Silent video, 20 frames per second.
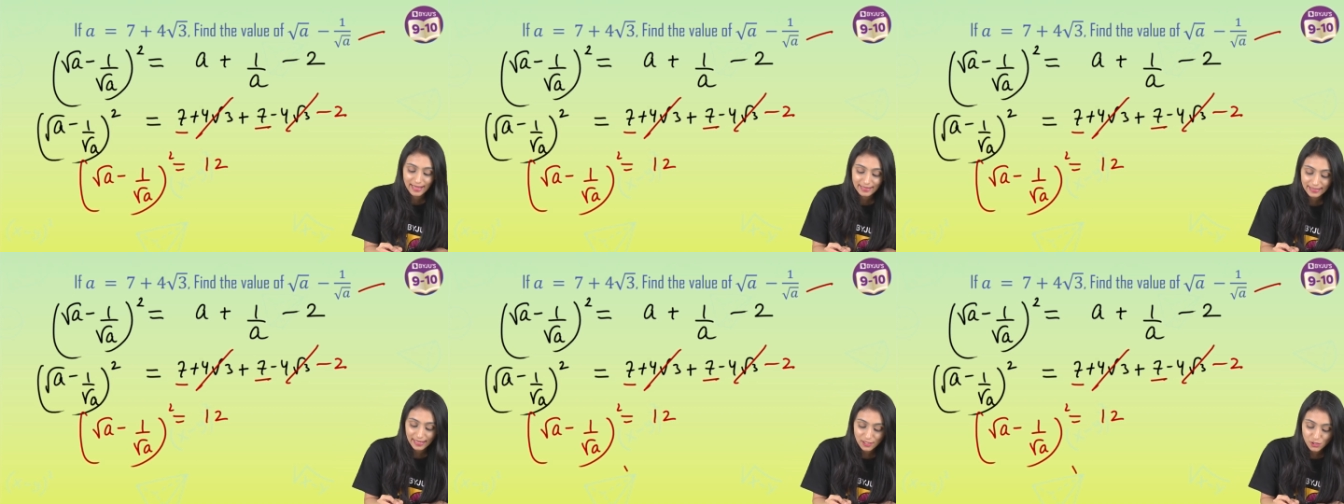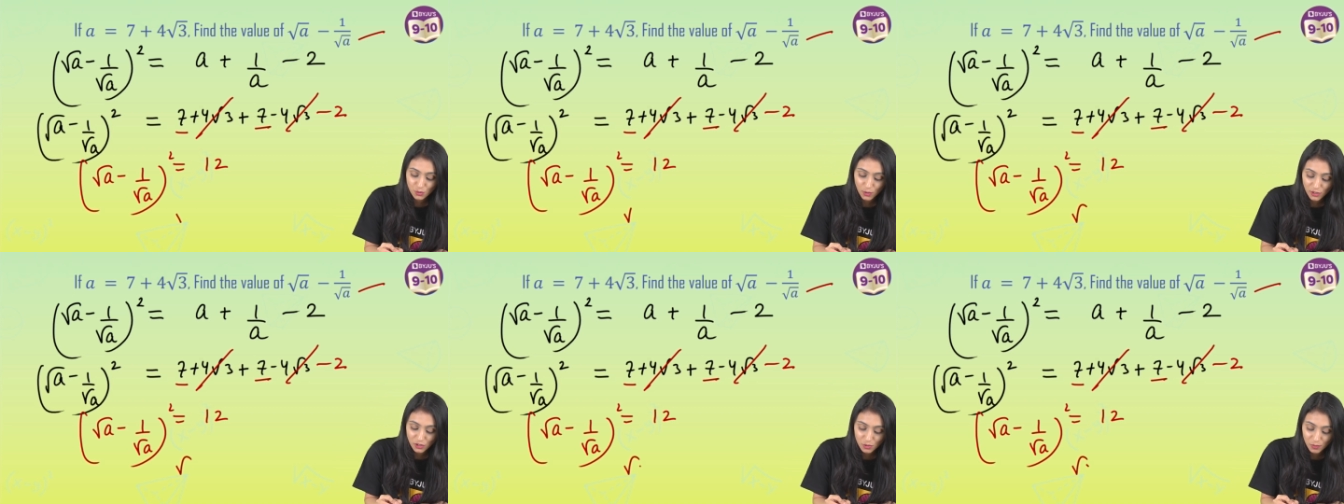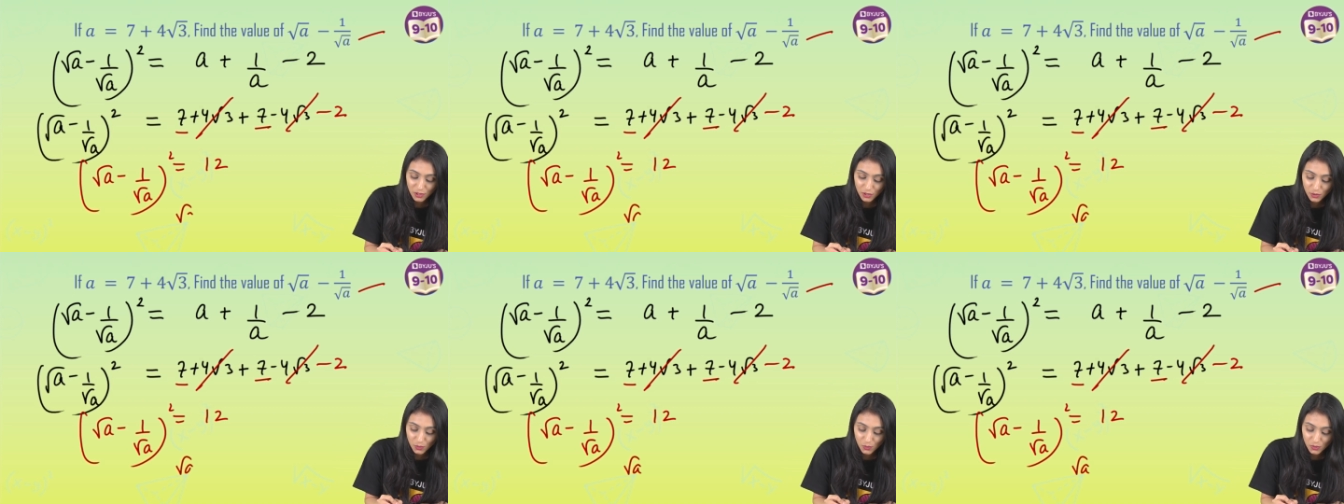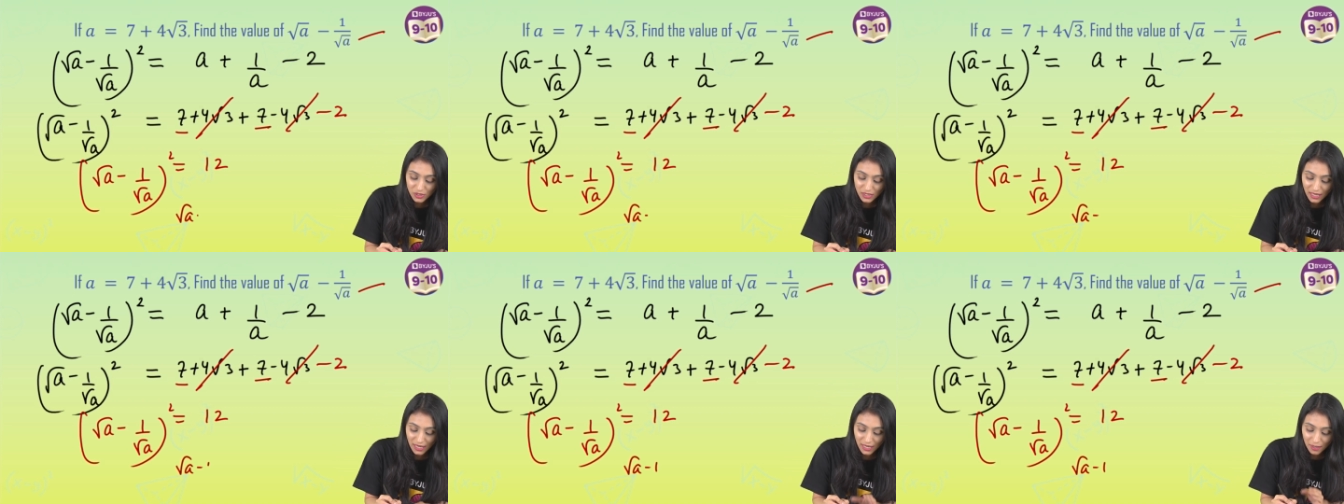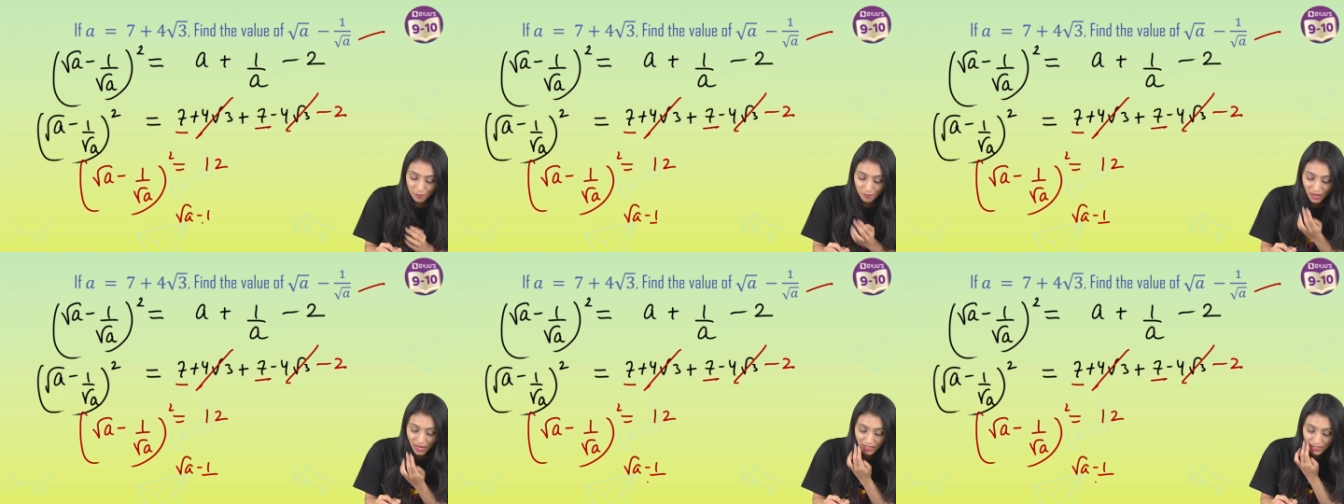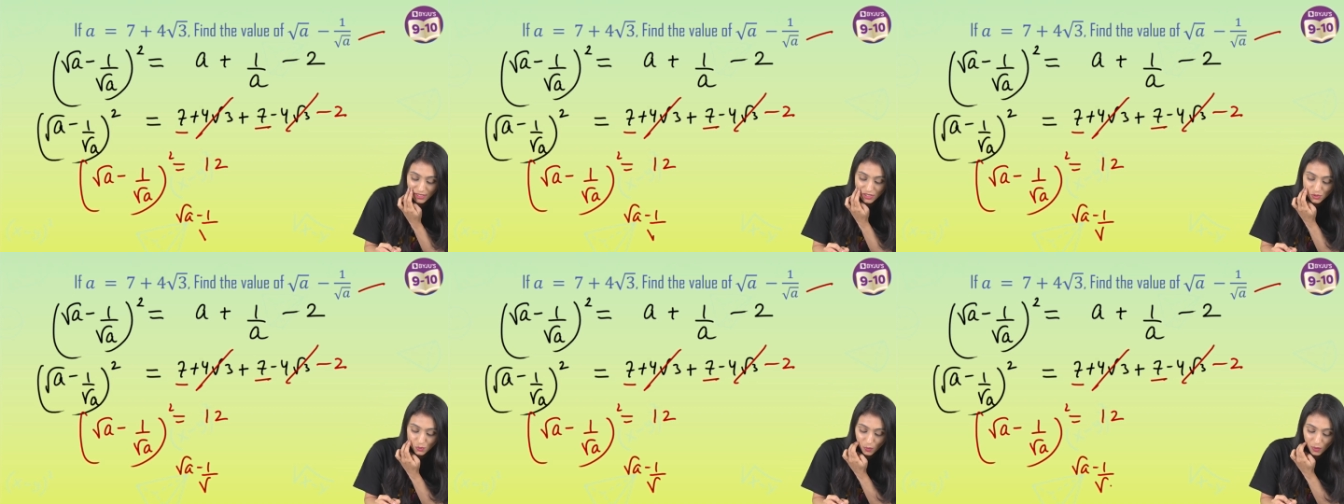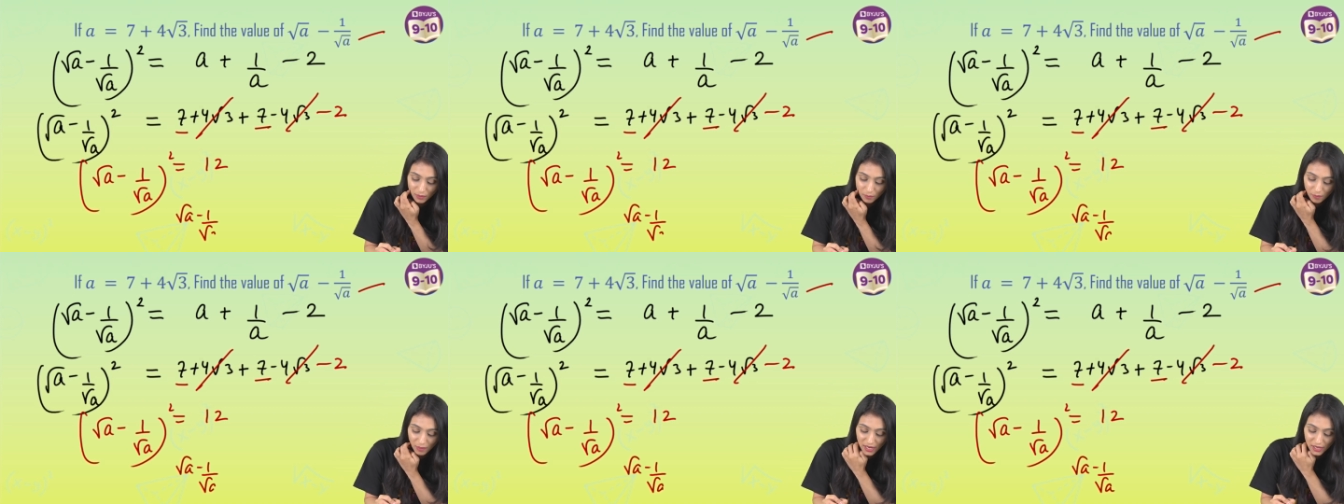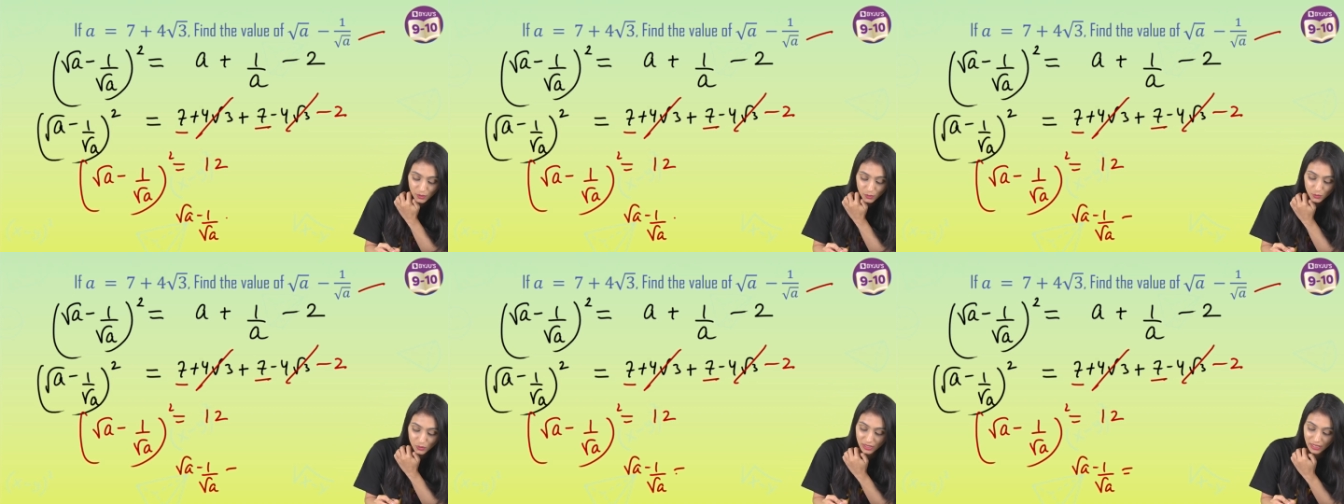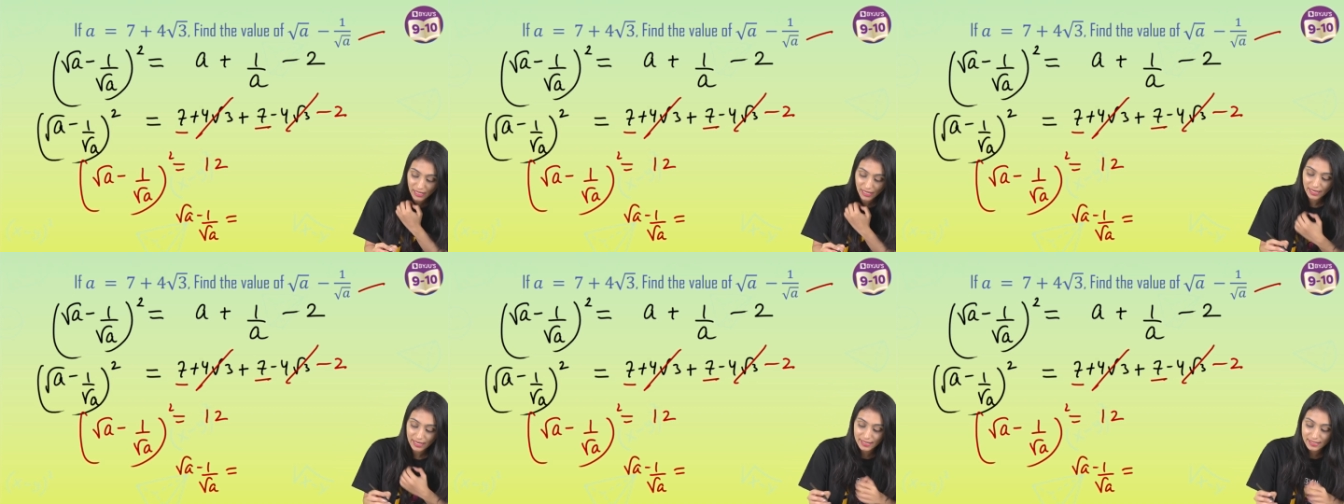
That's going to be root a minus one by root a